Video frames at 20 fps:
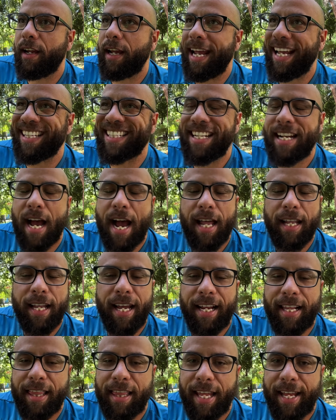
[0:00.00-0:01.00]
it's not
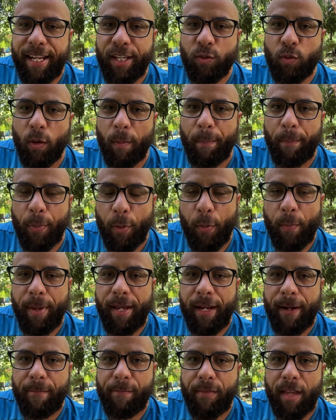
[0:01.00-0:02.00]
like things were
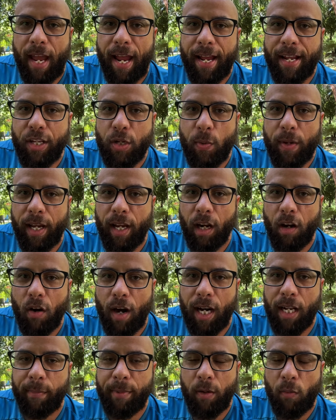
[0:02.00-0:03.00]
booming and doing
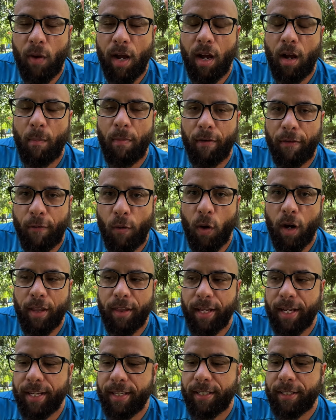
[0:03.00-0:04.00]
incredibly well before
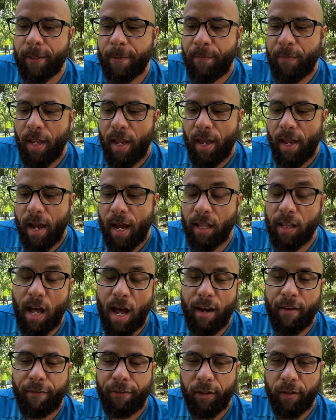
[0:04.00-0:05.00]
this. A
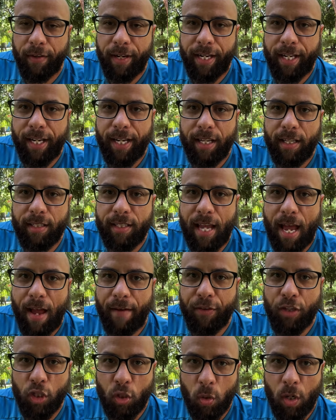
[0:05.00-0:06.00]
lot of Floridians
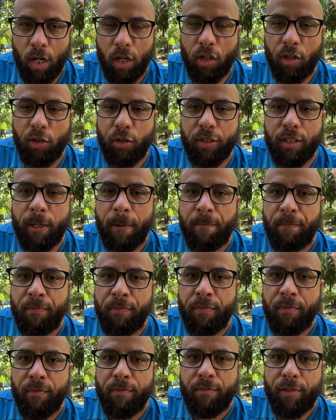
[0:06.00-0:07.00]
have struggled
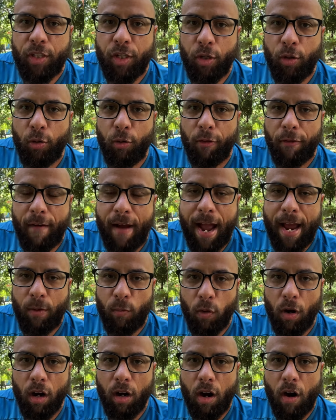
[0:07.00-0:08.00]
to
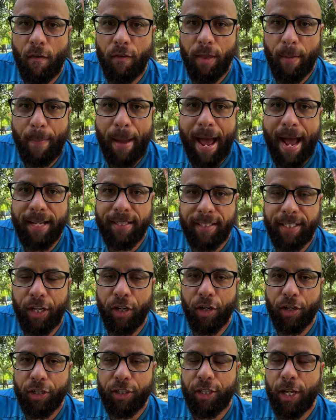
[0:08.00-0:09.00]
find work over the past
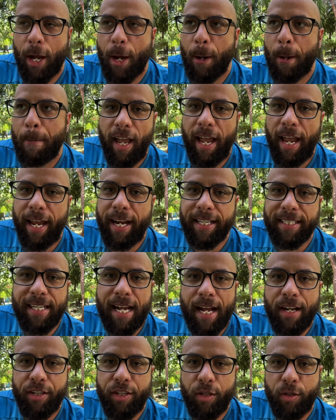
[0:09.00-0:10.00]
year or so, and it's
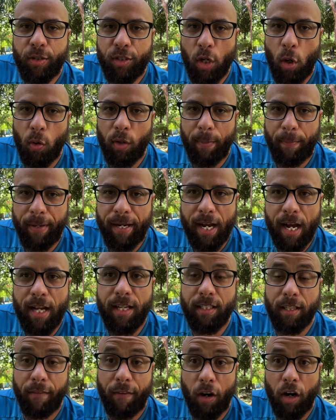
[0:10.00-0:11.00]
not due solely because of